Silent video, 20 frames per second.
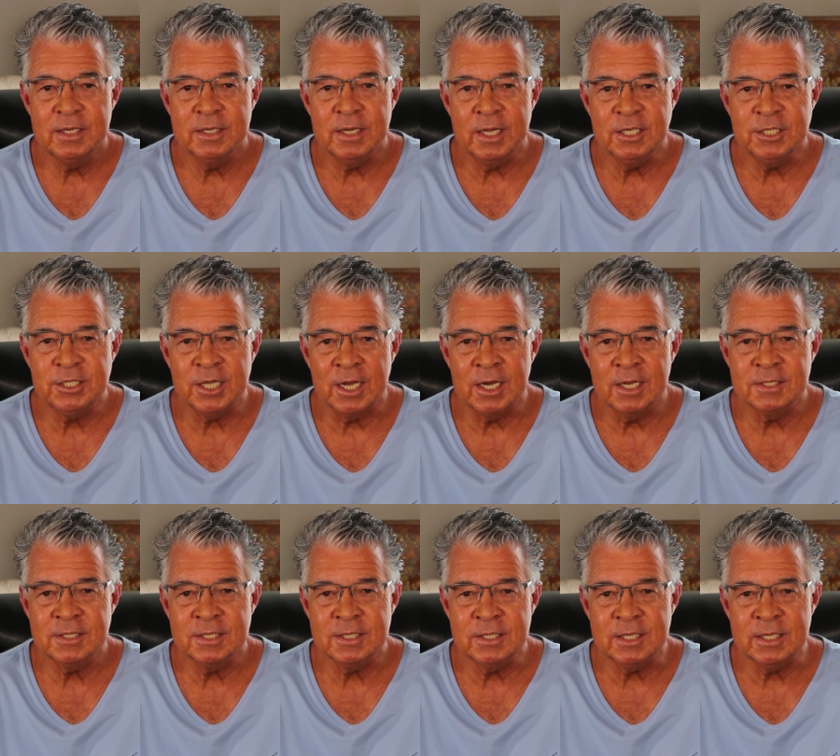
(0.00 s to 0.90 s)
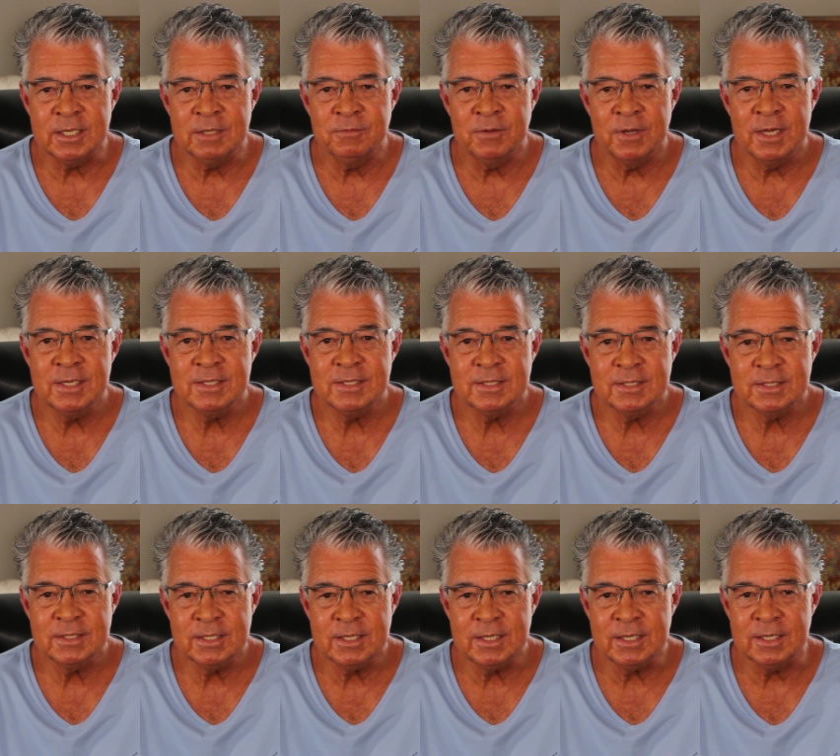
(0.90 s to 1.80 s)
Nigella sativa
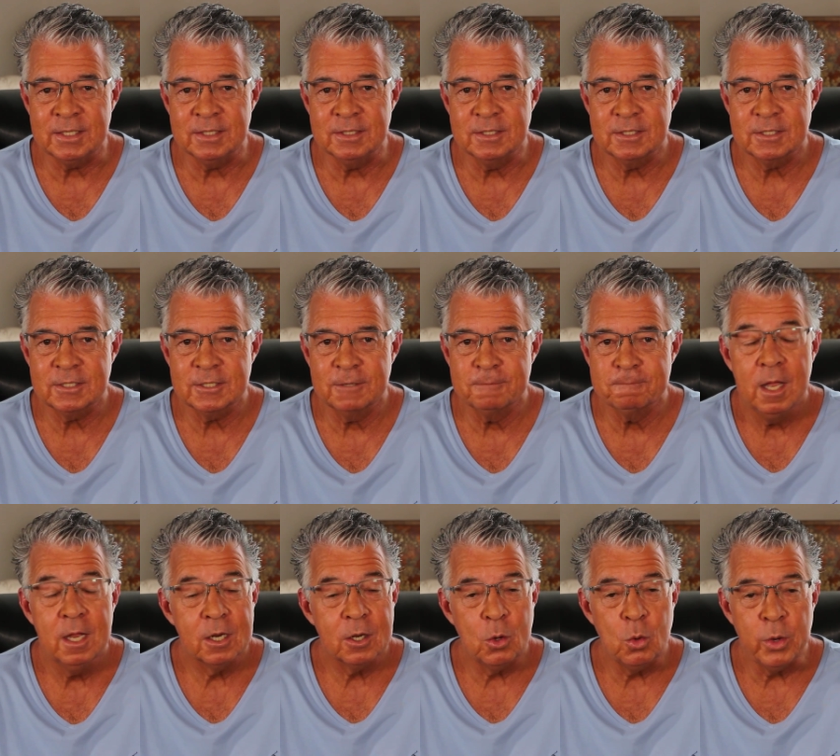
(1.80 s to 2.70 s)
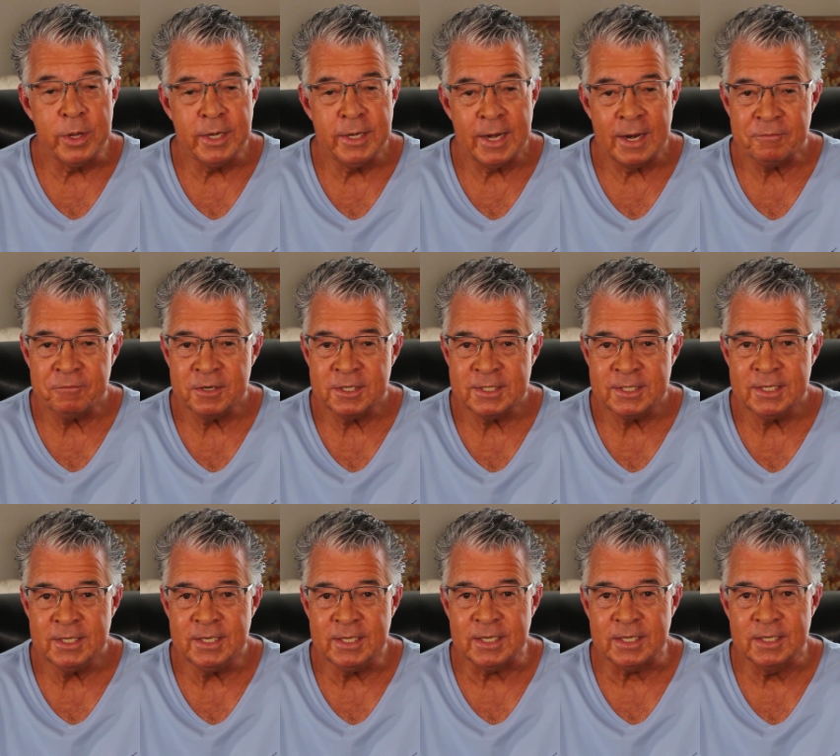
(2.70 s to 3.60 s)
seeds. Queen
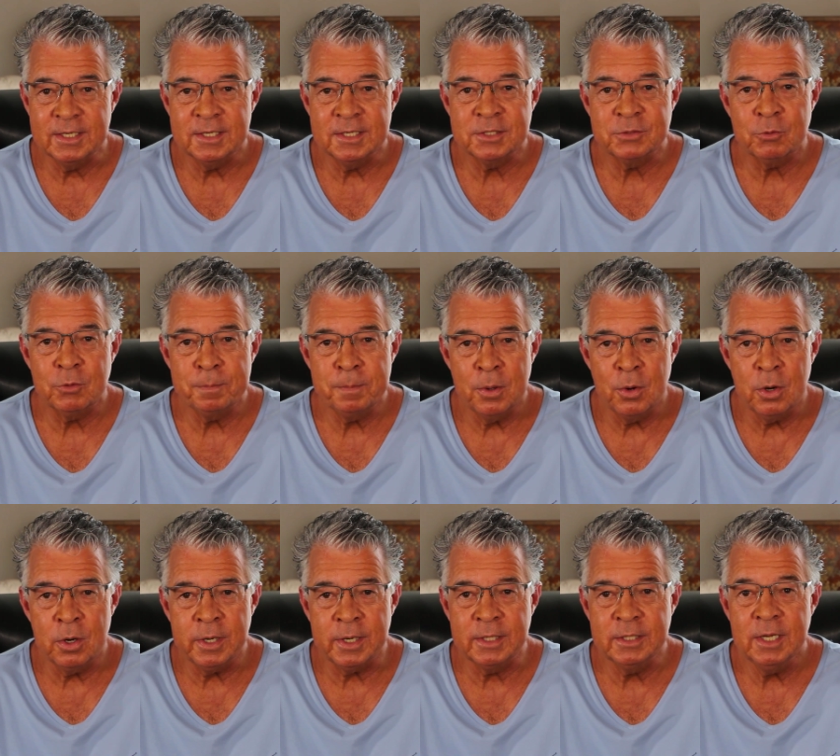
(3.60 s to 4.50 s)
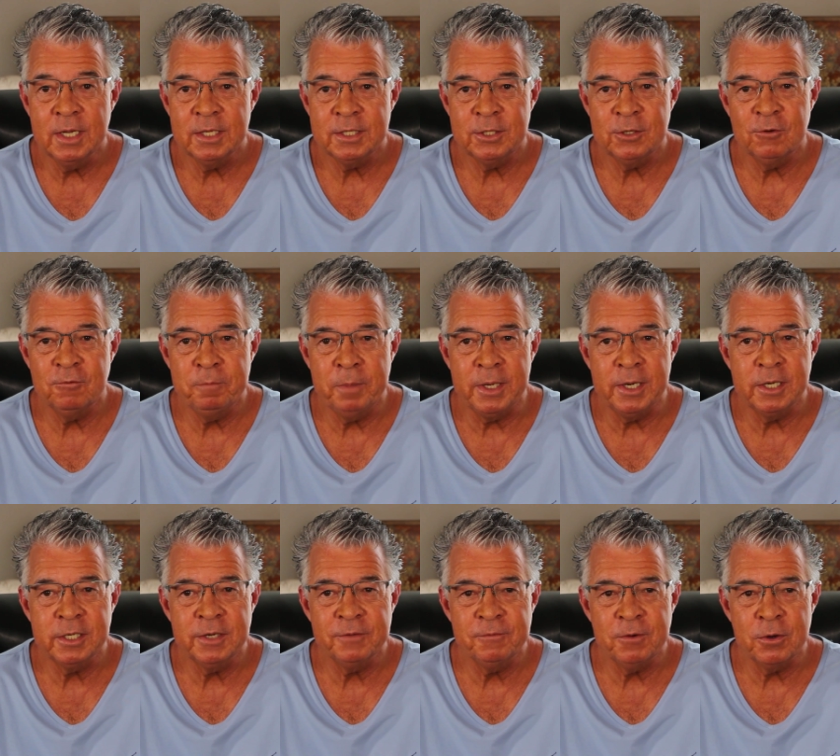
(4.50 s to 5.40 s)
Nefertiti is reported to have been
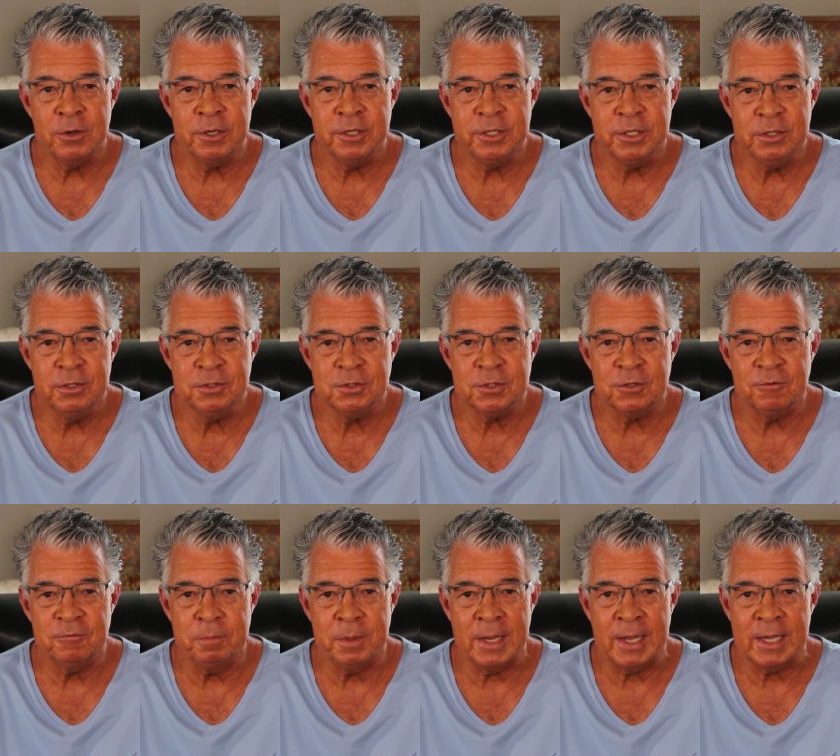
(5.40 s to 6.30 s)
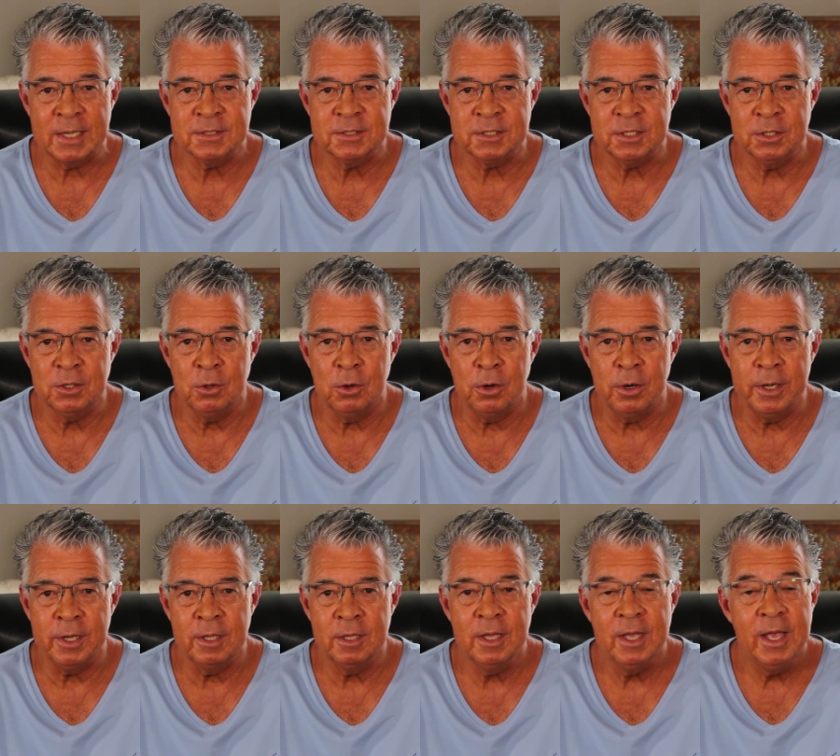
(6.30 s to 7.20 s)
a devoted user of black seed
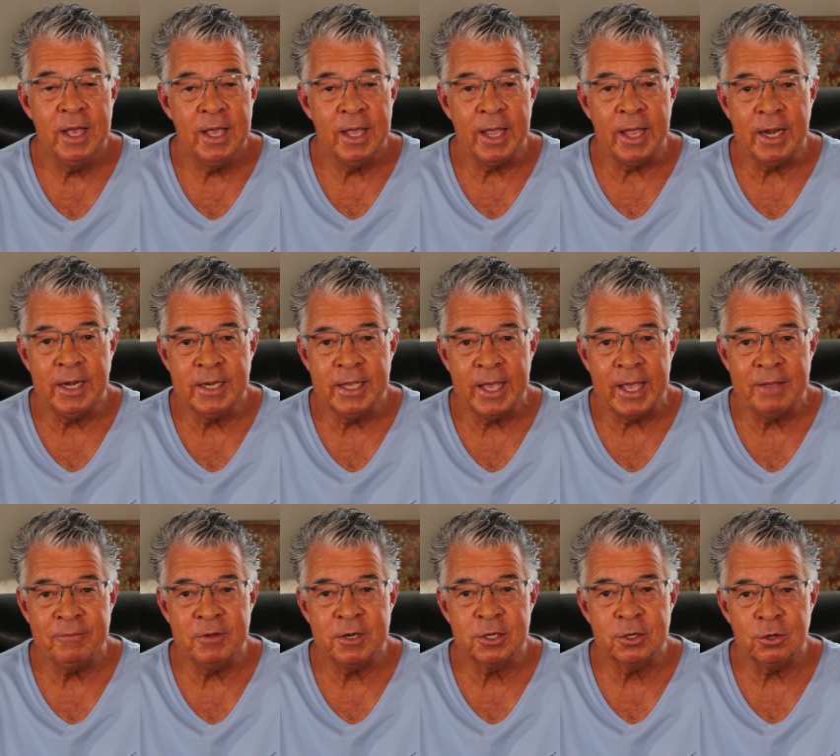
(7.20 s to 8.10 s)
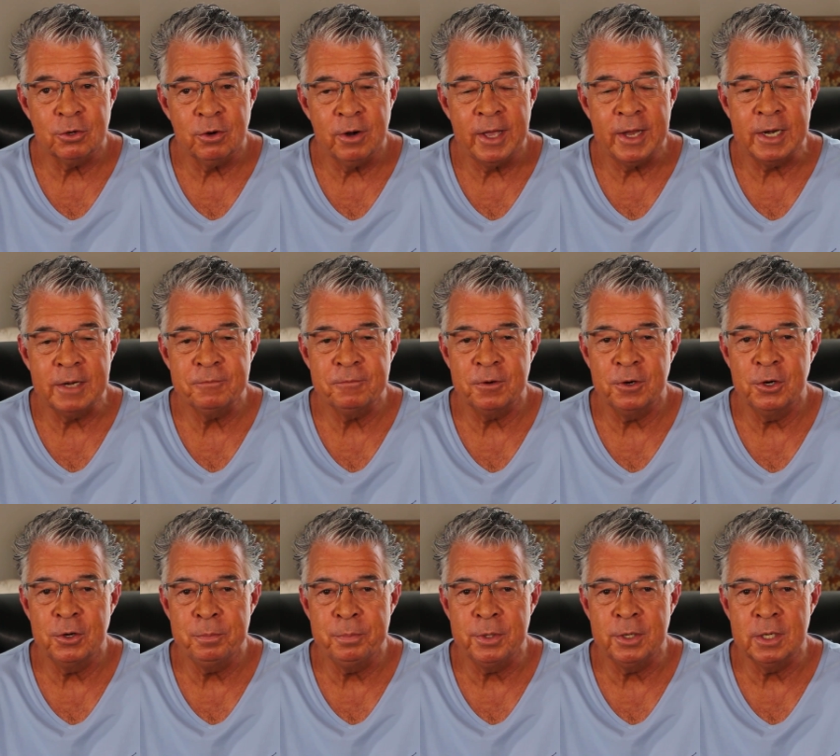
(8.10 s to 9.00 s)
oil and gave it credit for
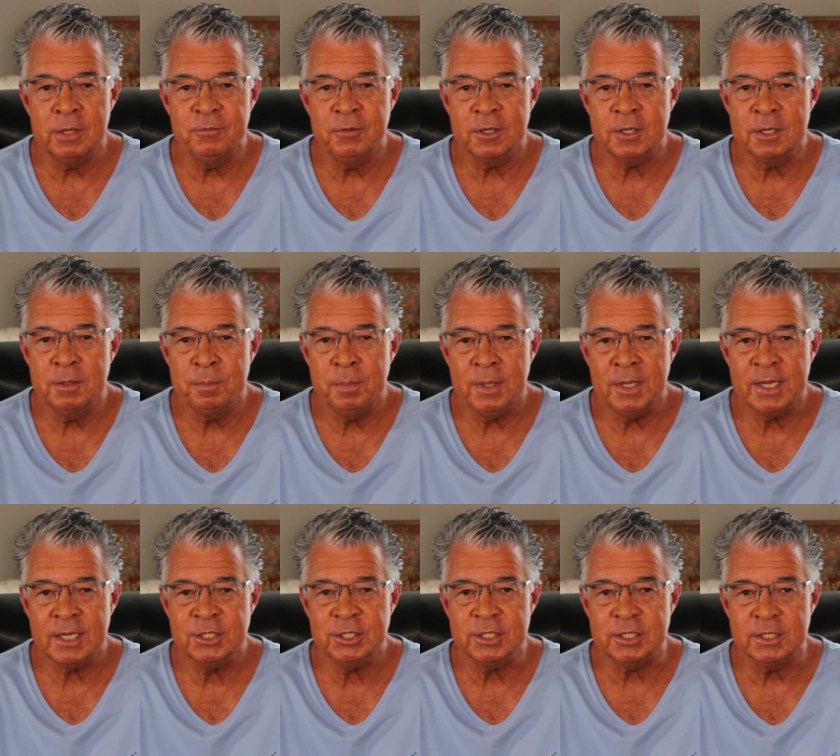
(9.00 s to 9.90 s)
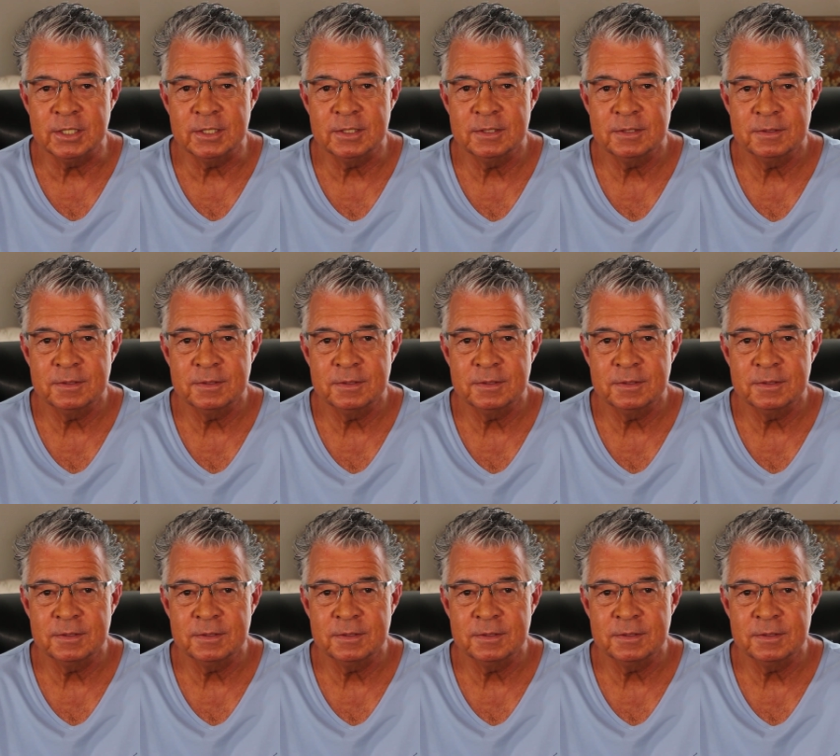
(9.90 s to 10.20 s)
her beautiful complexion.